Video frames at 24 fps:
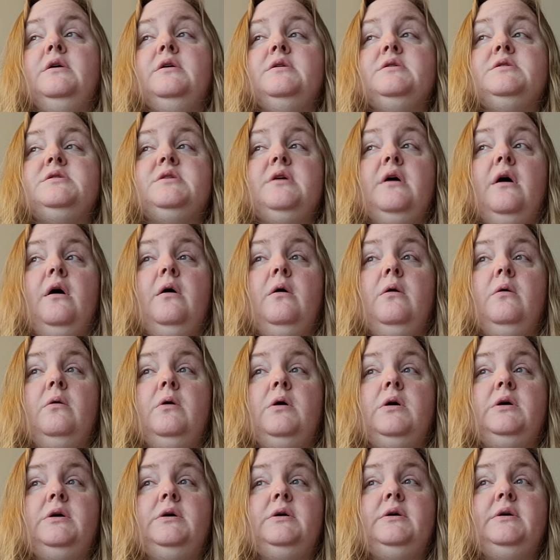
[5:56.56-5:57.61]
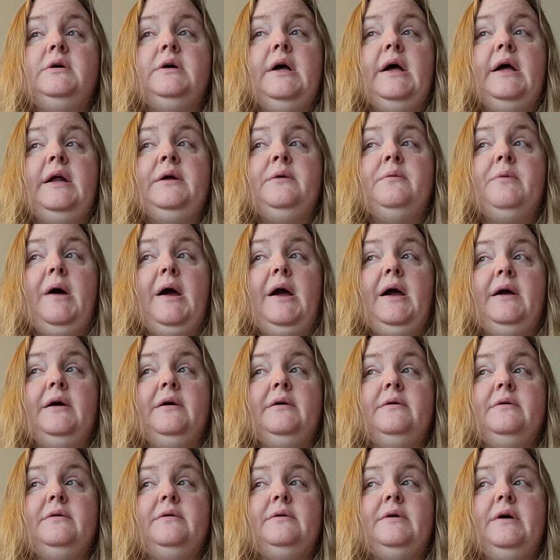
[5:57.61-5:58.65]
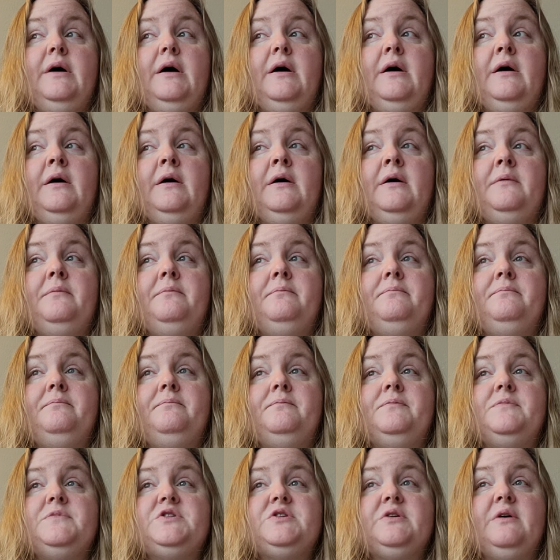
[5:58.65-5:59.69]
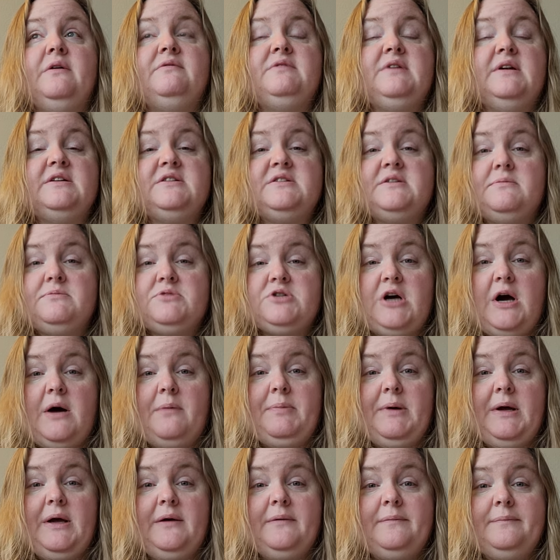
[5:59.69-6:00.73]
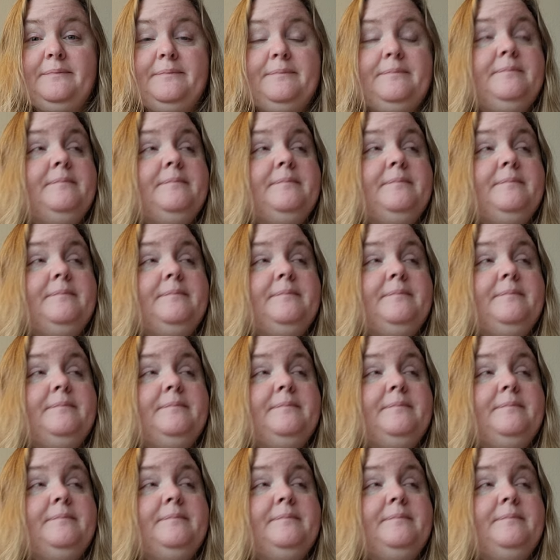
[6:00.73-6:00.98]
So, anyway, um, so I've done some shopping,